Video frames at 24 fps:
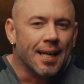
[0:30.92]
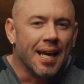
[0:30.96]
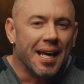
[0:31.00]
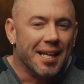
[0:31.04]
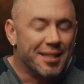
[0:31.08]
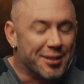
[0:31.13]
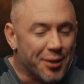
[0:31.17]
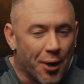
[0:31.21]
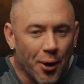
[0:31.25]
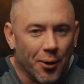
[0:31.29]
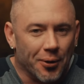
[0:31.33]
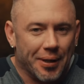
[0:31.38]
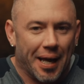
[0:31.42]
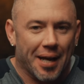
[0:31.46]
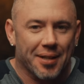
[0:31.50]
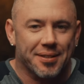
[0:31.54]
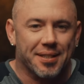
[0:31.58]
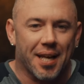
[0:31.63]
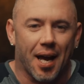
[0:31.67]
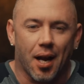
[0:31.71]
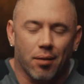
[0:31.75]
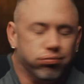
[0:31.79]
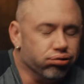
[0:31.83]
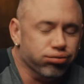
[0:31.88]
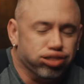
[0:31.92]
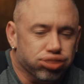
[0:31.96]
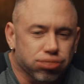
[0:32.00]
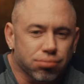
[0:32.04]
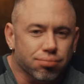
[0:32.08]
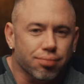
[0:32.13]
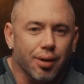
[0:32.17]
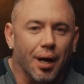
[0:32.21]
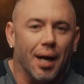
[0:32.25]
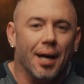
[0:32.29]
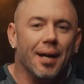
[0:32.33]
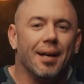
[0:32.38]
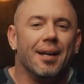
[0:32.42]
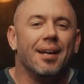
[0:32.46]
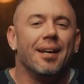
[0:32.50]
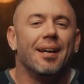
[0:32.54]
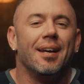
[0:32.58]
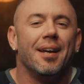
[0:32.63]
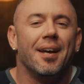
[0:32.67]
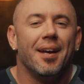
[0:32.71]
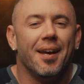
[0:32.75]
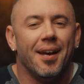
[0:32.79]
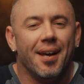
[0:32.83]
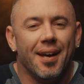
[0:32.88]
It's cold outside.
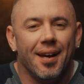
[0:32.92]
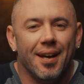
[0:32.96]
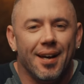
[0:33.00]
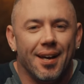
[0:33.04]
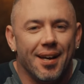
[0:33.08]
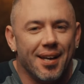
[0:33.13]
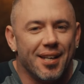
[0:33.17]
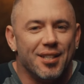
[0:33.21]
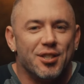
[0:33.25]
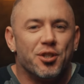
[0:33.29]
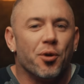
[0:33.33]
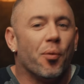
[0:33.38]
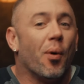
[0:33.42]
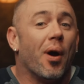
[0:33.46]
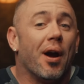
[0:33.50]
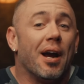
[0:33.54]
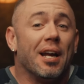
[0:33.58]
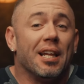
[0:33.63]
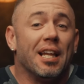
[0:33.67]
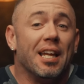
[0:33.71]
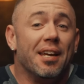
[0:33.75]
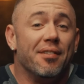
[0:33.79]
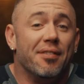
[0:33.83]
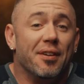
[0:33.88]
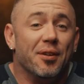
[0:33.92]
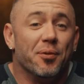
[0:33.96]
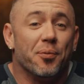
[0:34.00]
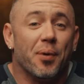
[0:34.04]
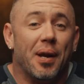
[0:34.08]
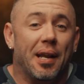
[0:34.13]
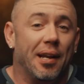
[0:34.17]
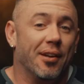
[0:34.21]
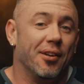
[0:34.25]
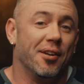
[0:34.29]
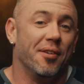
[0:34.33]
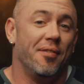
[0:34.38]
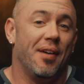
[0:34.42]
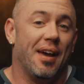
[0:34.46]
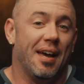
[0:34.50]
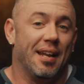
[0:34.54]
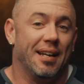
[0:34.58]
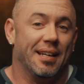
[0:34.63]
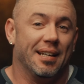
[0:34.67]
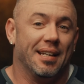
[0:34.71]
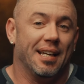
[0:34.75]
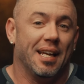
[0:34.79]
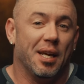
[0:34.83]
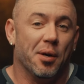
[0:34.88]
So where I live in Reno,
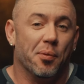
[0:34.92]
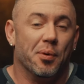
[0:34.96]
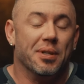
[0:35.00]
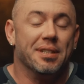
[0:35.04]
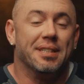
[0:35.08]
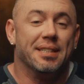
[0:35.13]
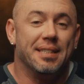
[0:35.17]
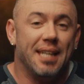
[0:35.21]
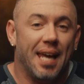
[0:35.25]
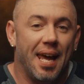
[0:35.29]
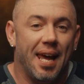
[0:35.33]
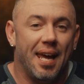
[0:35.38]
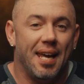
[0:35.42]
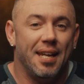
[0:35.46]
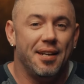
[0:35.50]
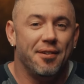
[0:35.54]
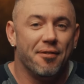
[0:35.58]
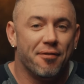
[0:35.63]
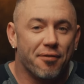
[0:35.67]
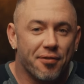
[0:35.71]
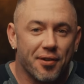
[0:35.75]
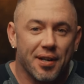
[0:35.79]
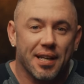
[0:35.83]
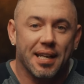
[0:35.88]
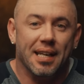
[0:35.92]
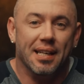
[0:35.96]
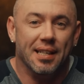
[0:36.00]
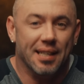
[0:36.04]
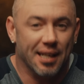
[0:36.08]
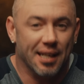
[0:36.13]
Nevada, it was 10 freaking